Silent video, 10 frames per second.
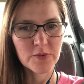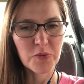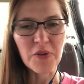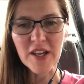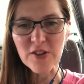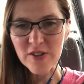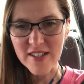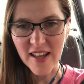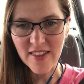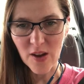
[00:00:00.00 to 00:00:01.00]
Well, the
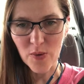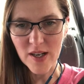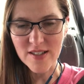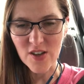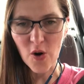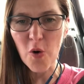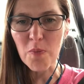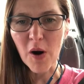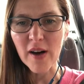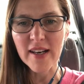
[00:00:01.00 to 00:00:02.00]
interesting thing was their whole
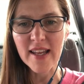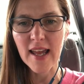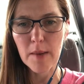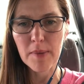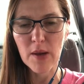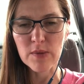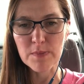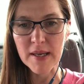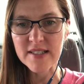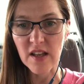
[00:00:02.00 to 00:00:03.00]
marketing campaign was
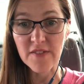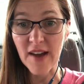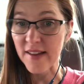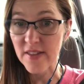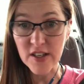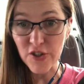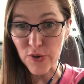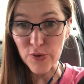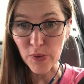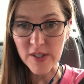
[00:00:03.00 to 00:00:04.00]
based on the fact that these
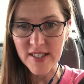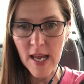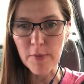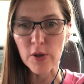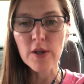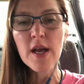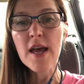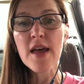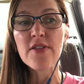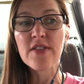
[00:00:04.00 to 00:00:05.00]
shoes weren't stable.
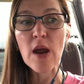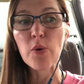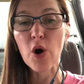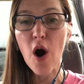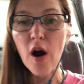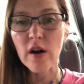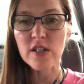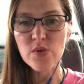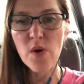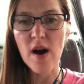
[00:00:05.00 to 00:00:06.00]
They were
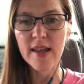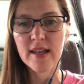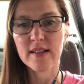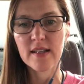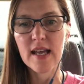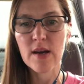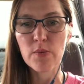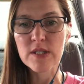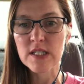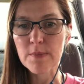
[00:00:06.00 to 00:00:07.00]
hard to walk in. It
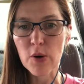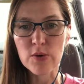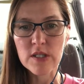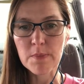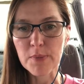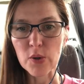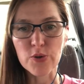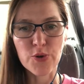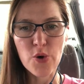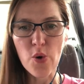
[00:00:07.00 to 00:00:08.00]
was supposed to
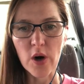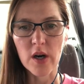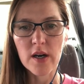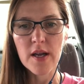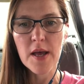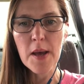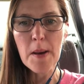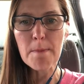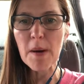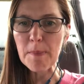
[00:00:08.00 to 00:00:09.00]
build your core.
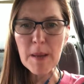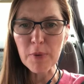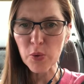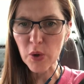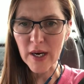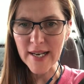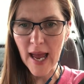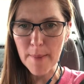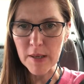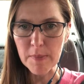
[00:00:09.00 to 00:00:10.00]
But people were
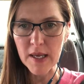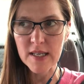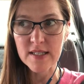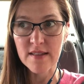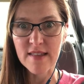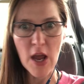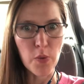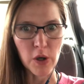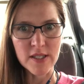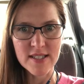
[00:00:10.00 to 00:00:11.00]
unhappy because they
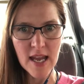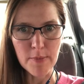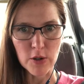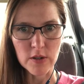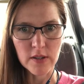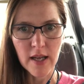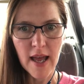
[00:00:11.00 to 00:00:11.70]
weren't stable.